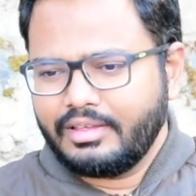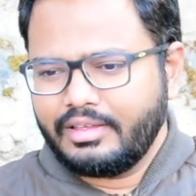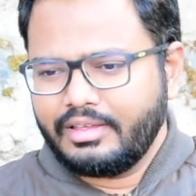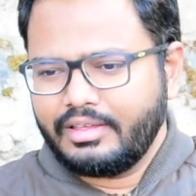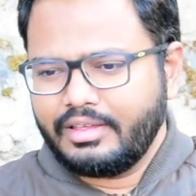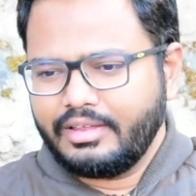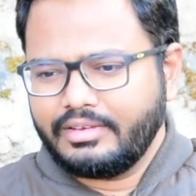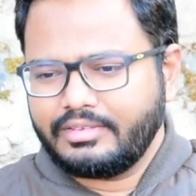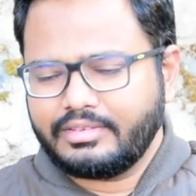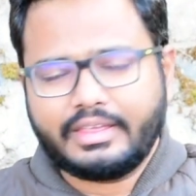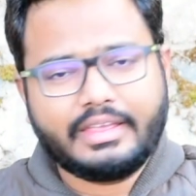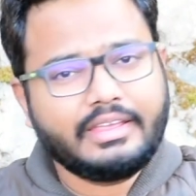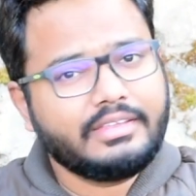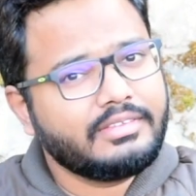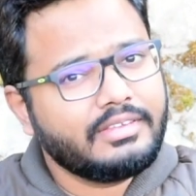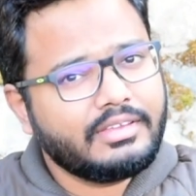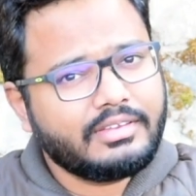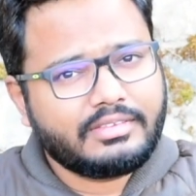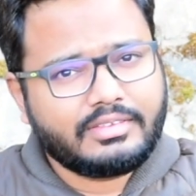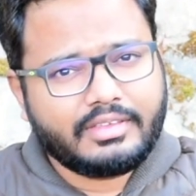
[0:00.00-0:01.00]
it's
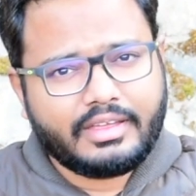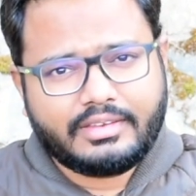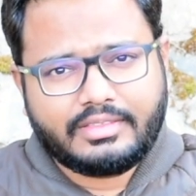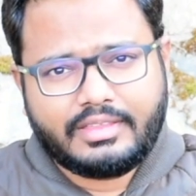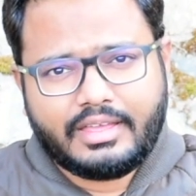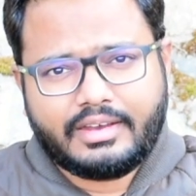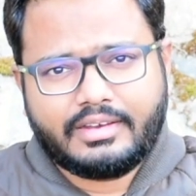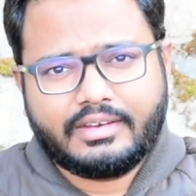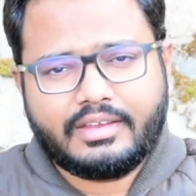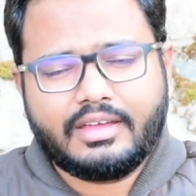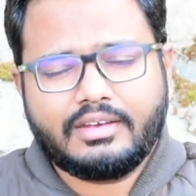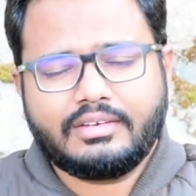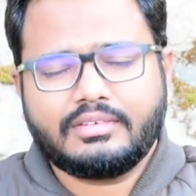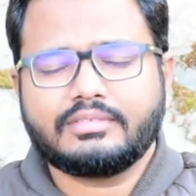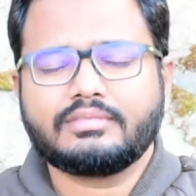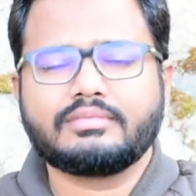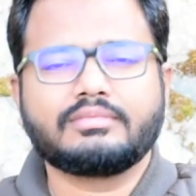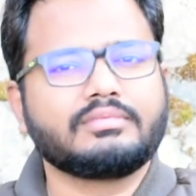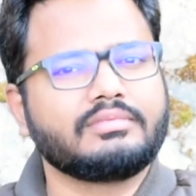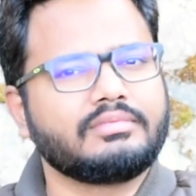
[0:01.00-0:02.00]
easier said than done?
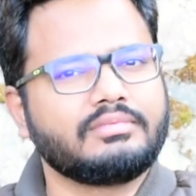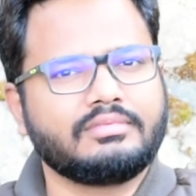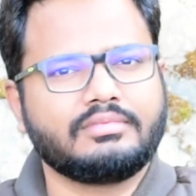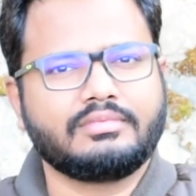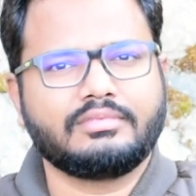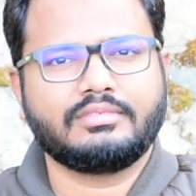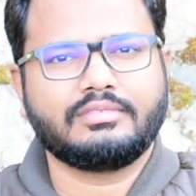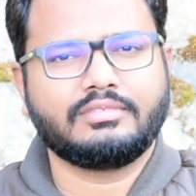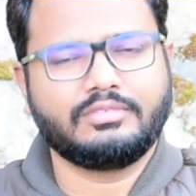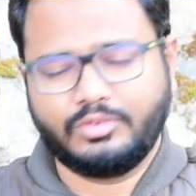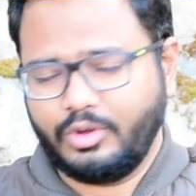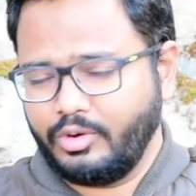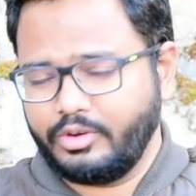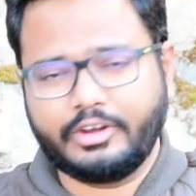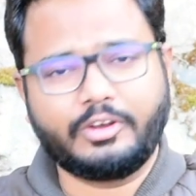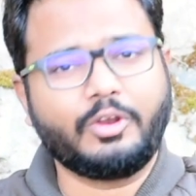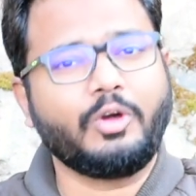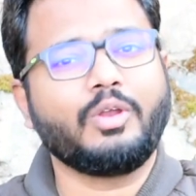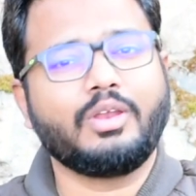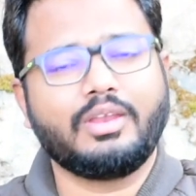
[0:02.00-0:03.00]
Not at
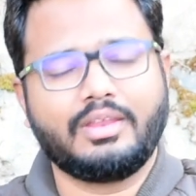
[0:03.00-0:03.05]
all.